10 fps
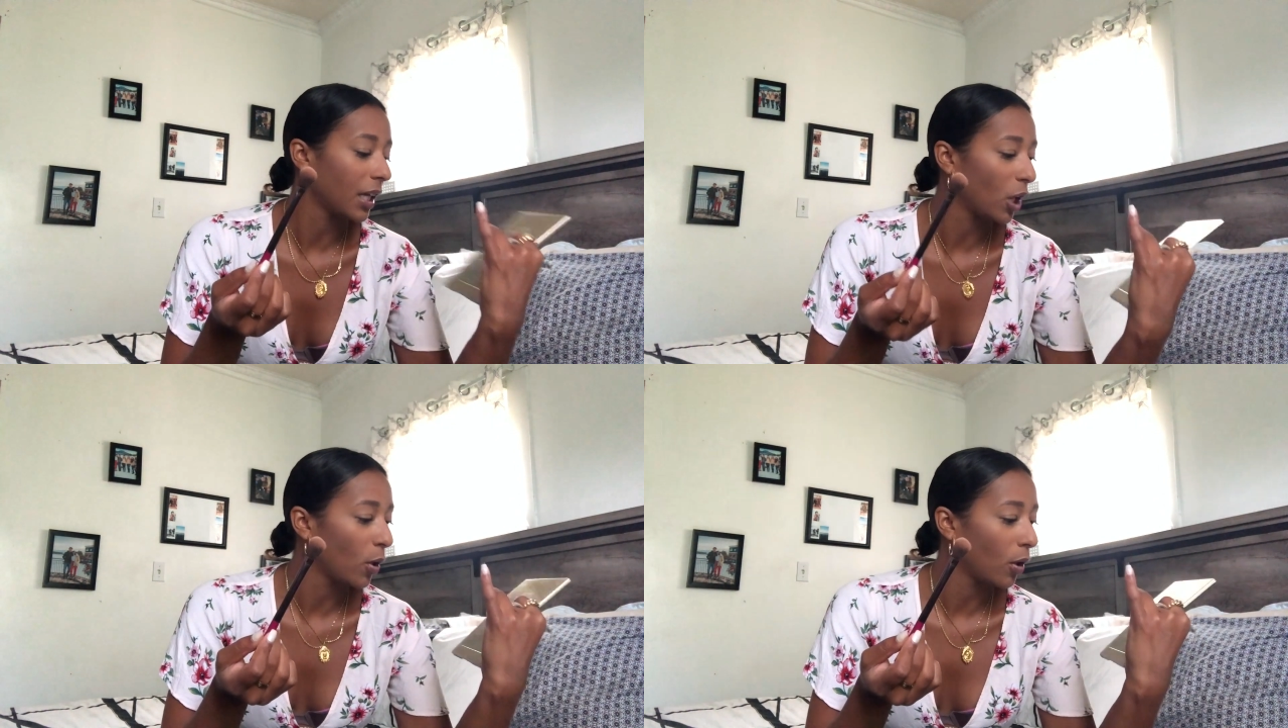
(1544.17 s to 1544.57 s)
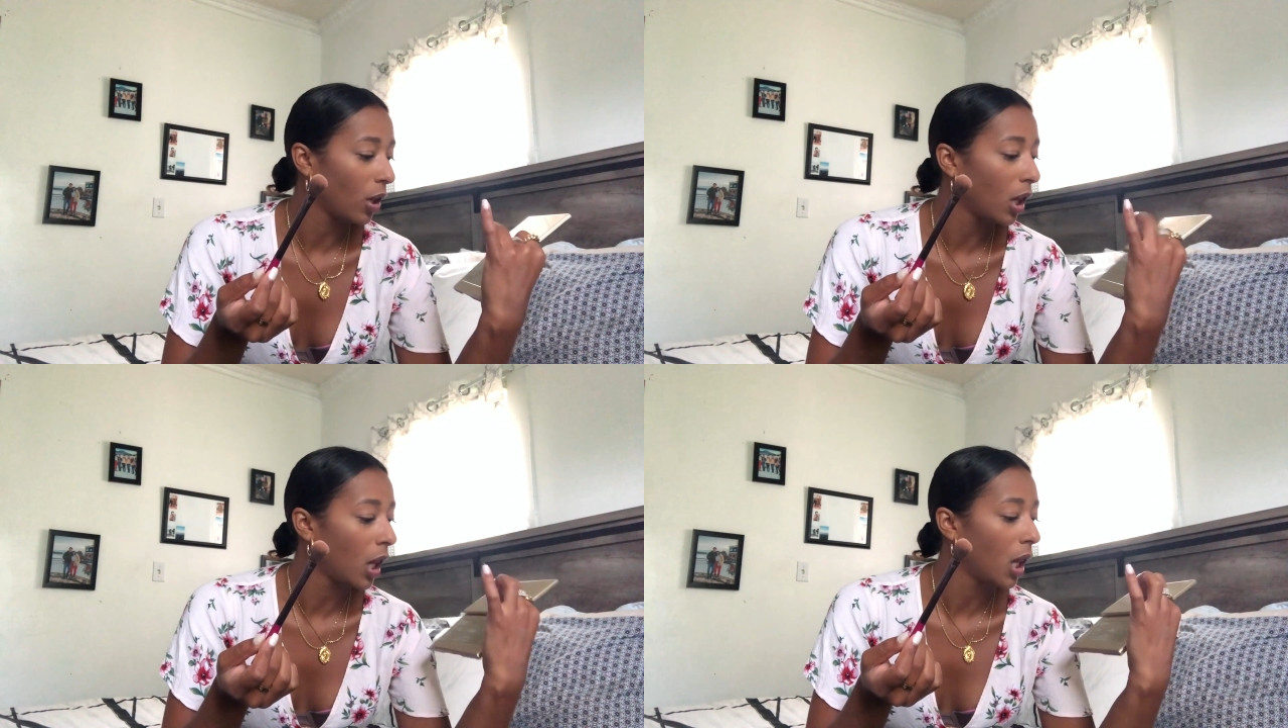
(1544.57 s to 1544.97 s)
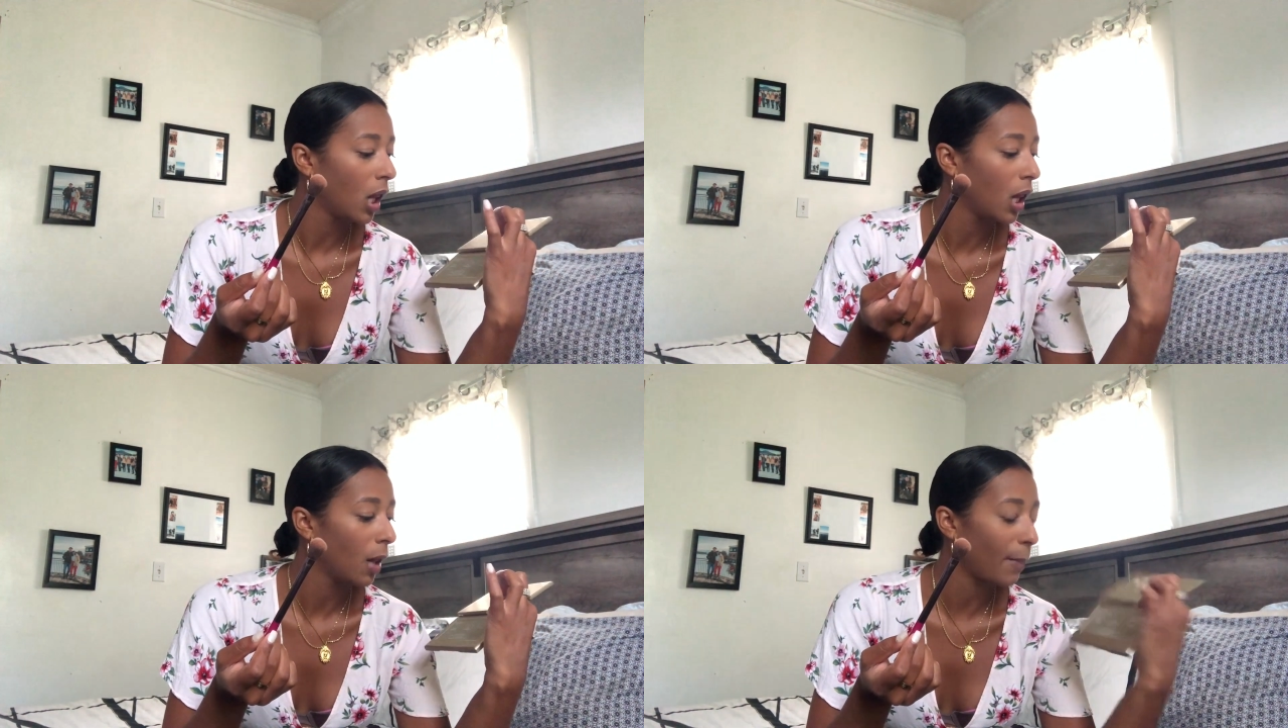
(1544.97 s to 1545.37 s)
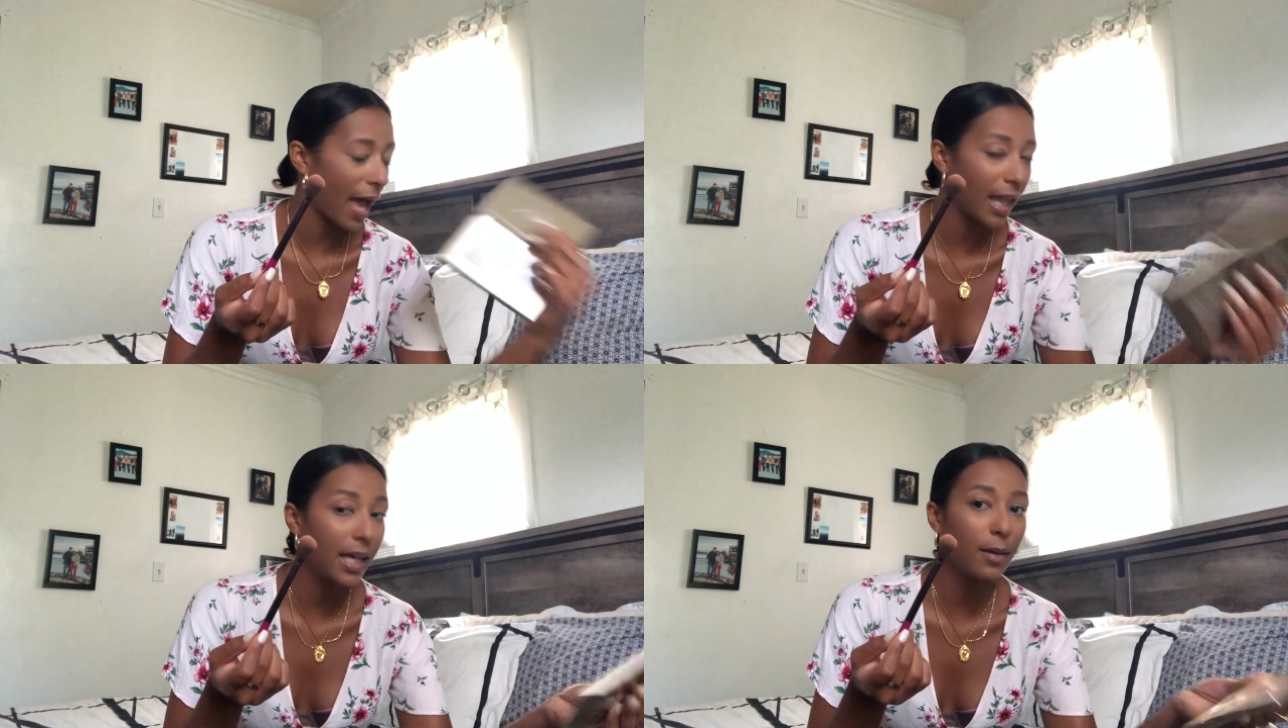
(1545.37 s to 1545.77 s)
Hill
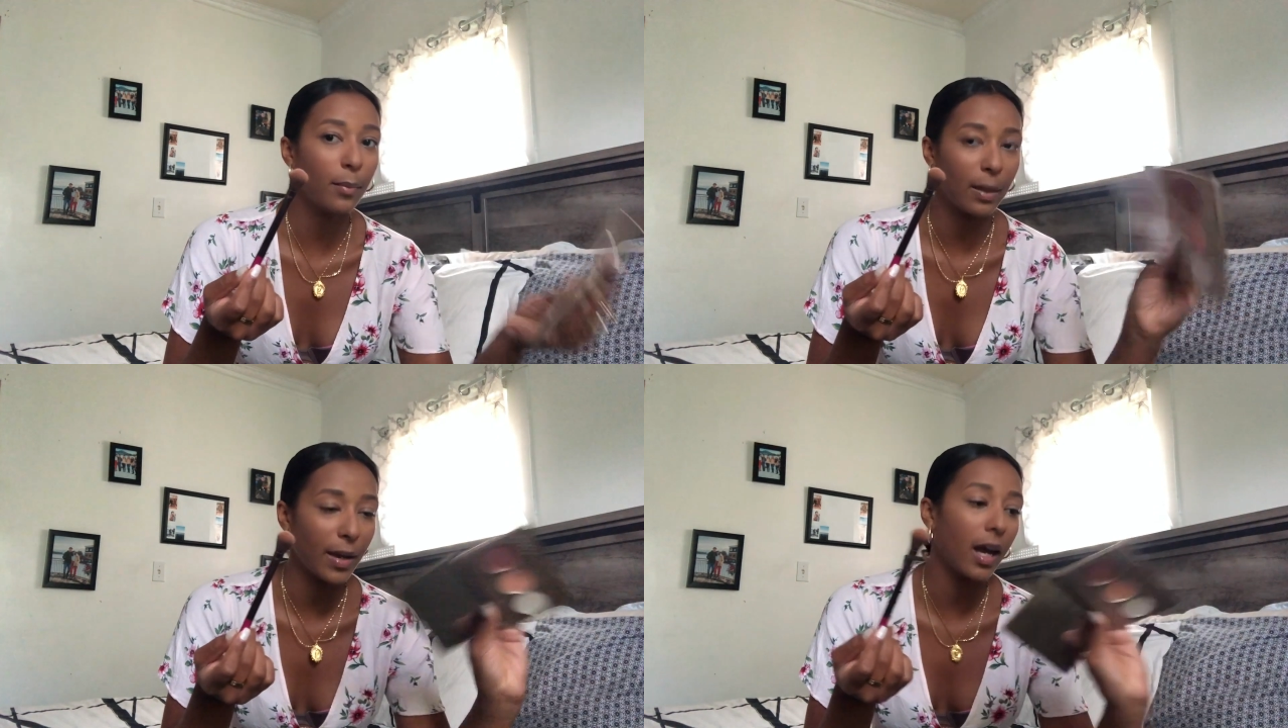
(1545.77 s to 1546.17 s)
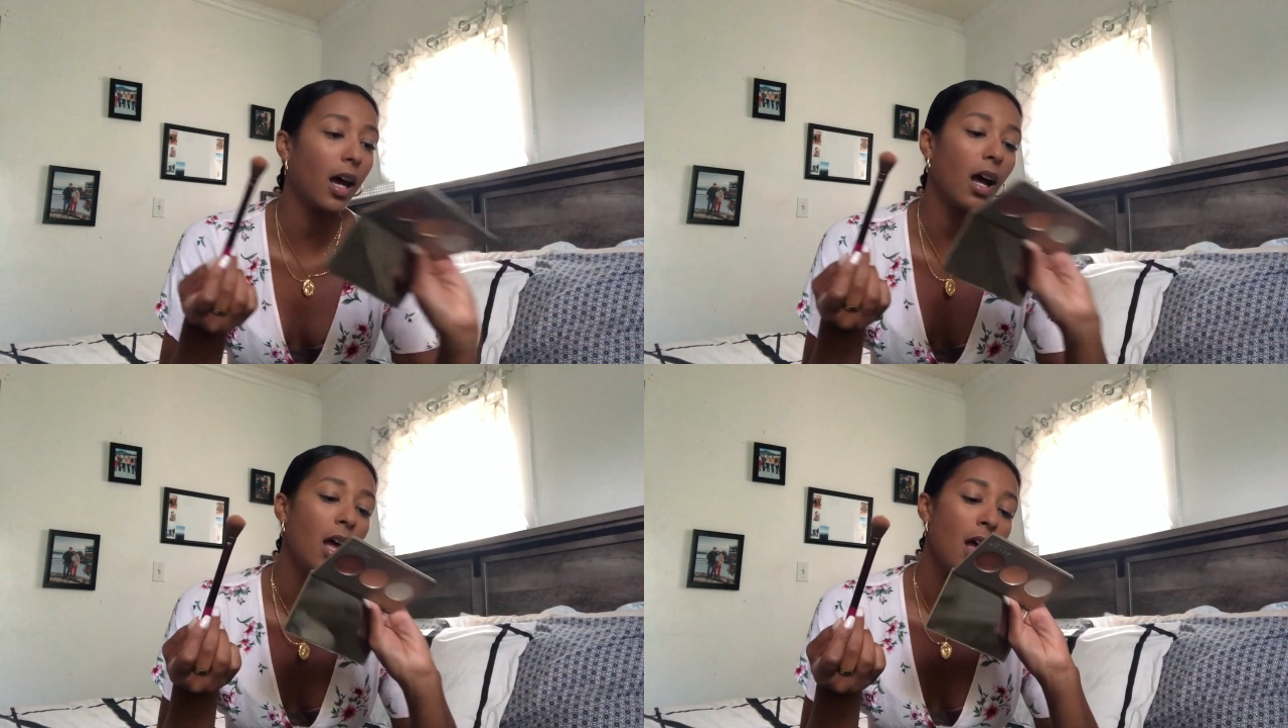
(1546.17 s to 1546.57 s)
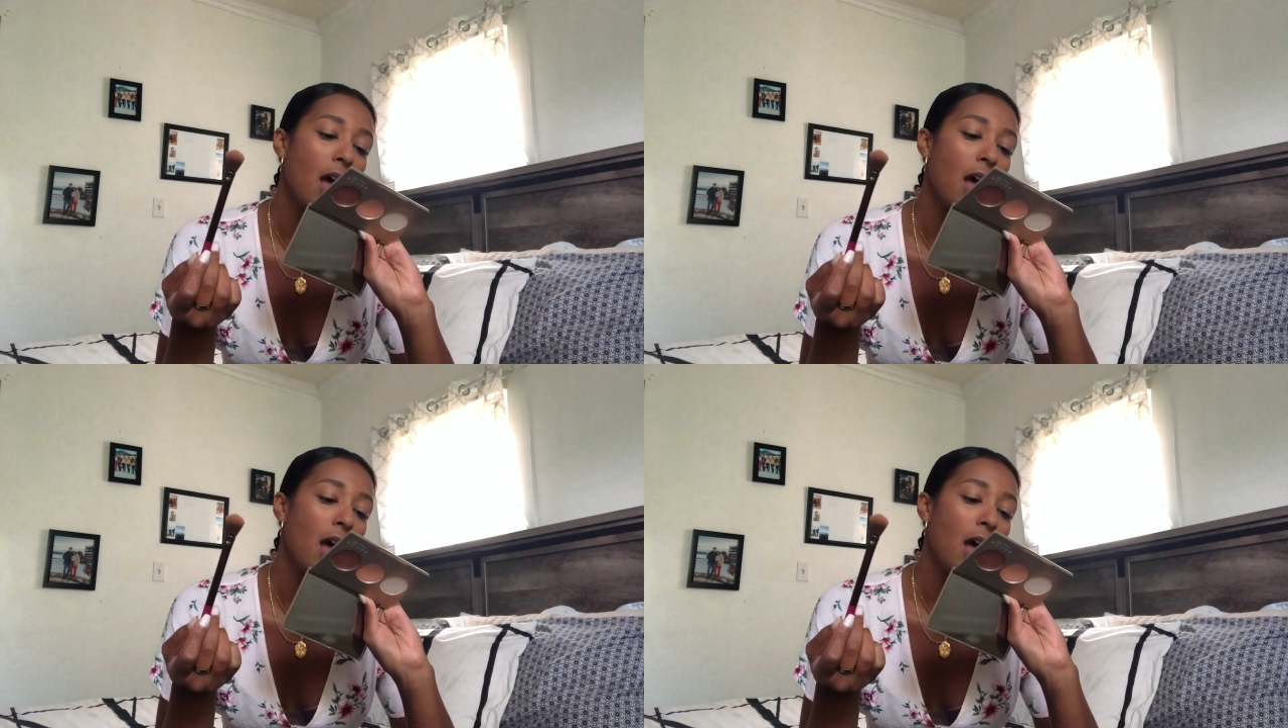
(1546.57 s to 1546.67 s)
palette by Becca.